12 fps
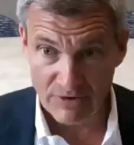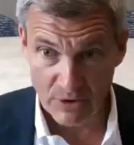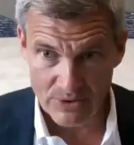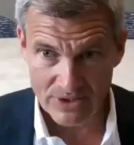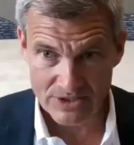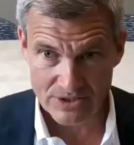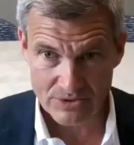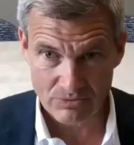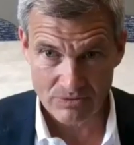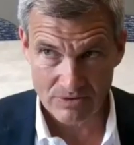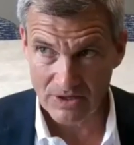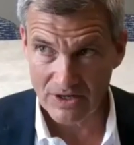focus
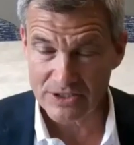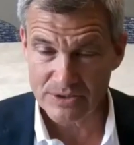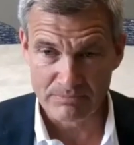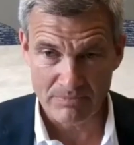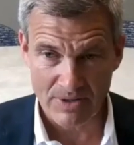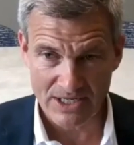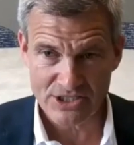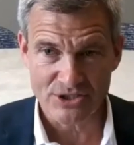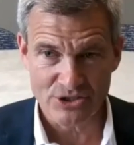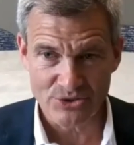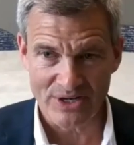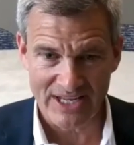as
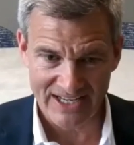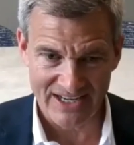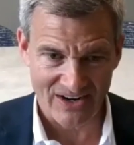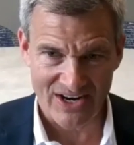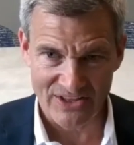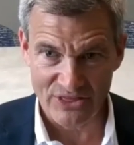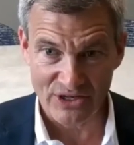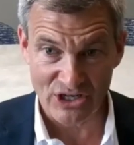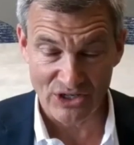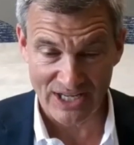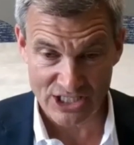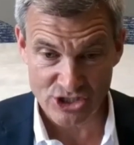much as you can on the
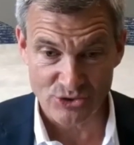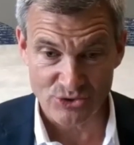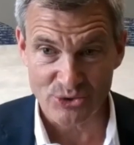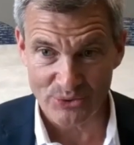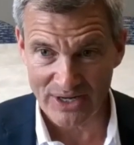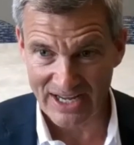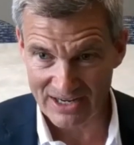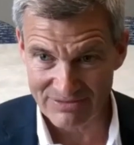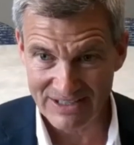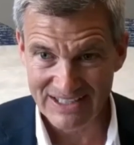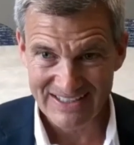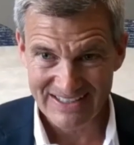clients you do
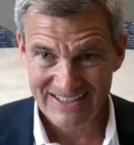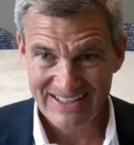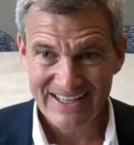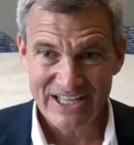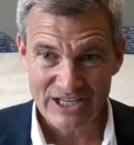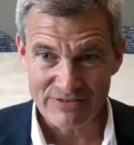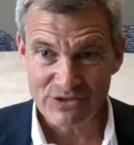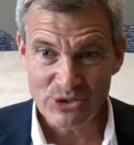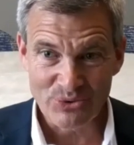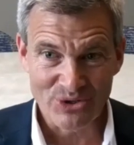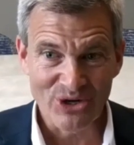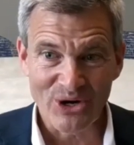have. If
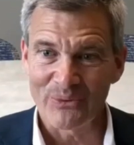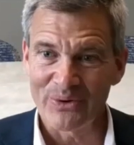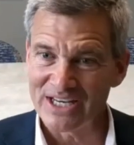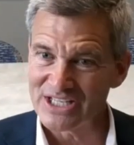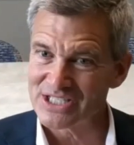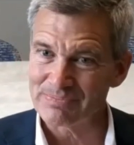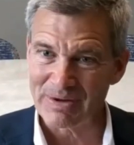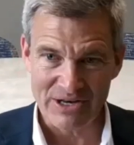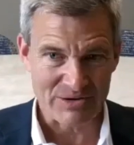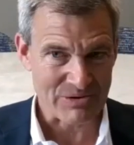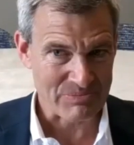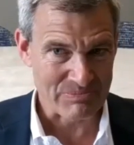you can go in and
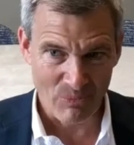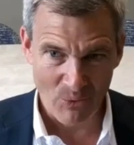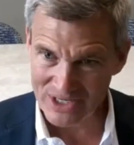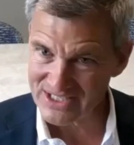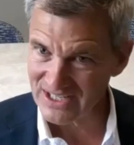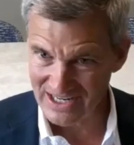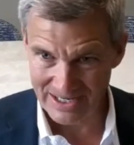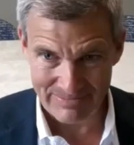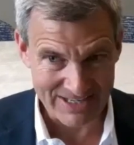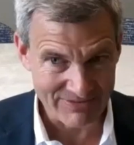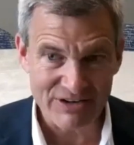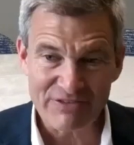spend more
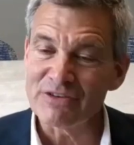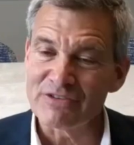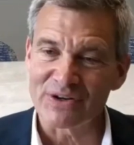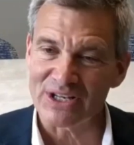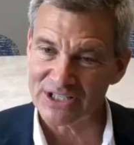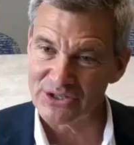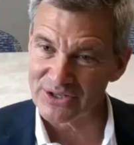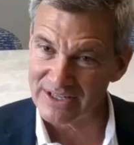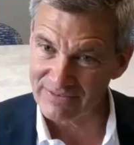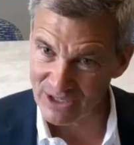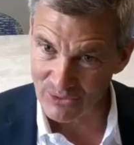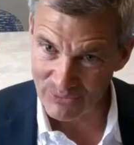time, even if you feel like you're
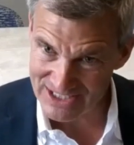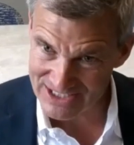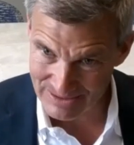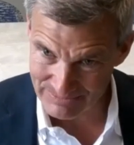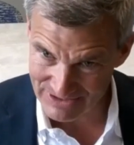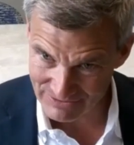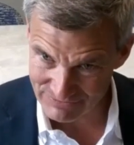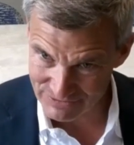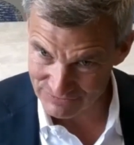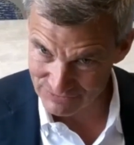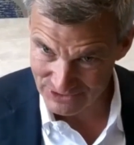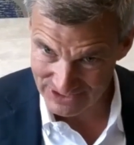giving away something
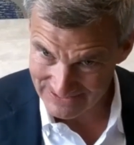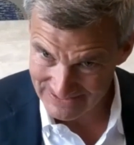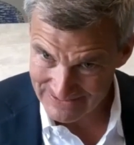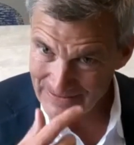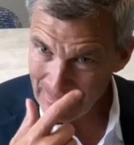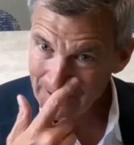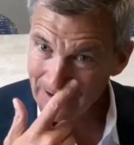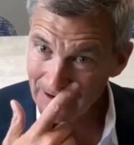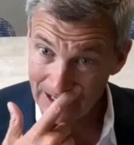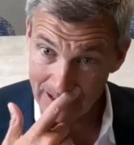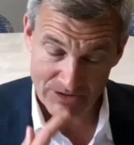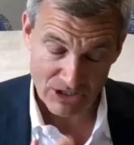for free,
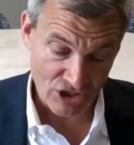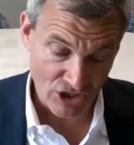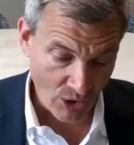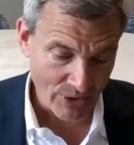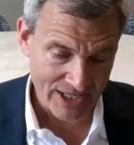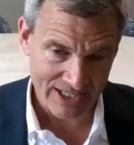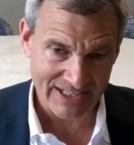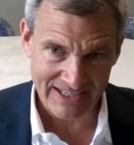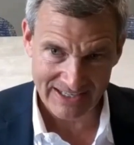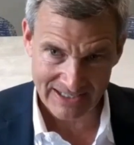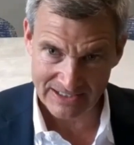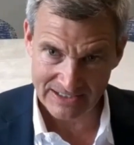mm-hmm. um, go
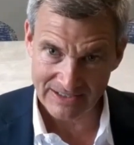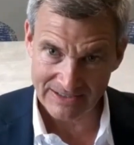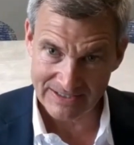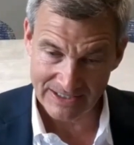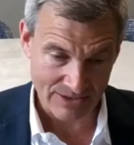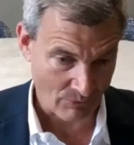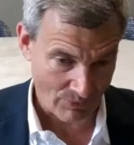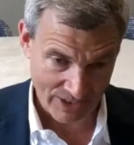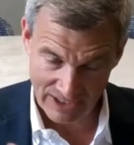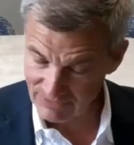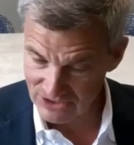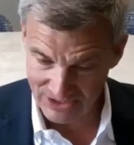in and take
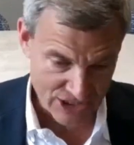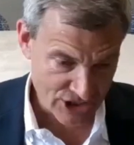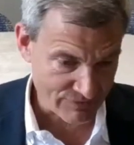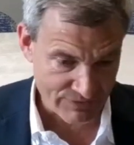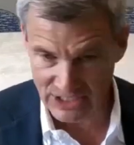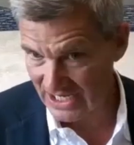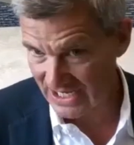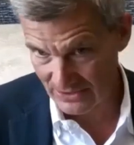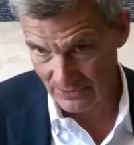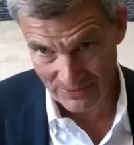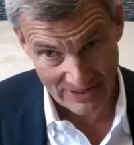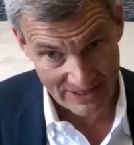whatever client you've
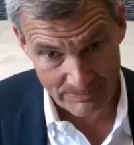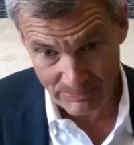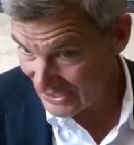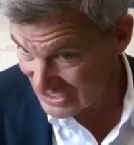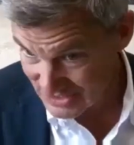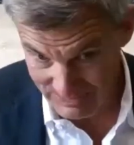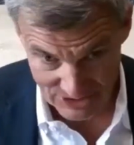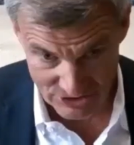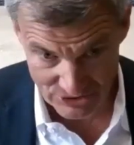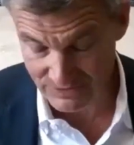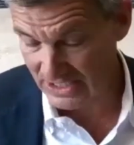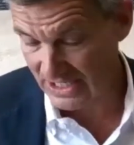got or any
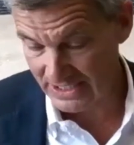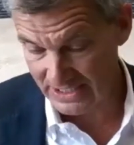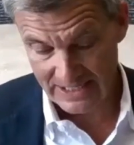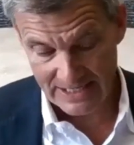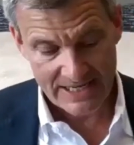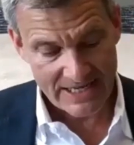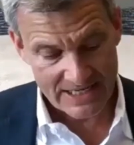prospect you've got